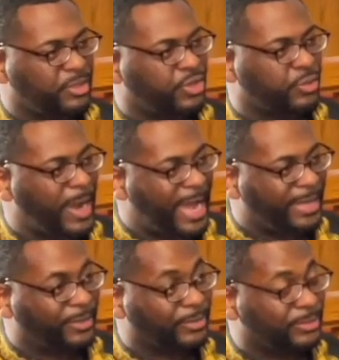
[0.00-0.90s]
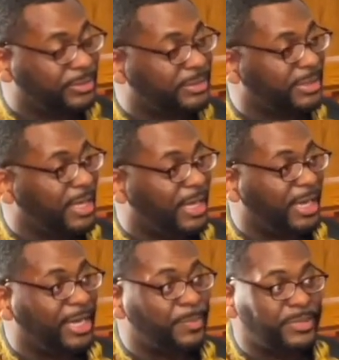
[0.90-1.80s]
trials,
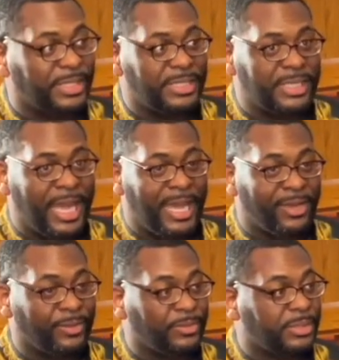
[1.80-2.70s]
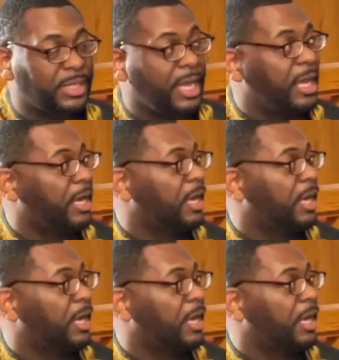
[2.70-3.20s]
absolutely. Ups and downs, mm-hmm.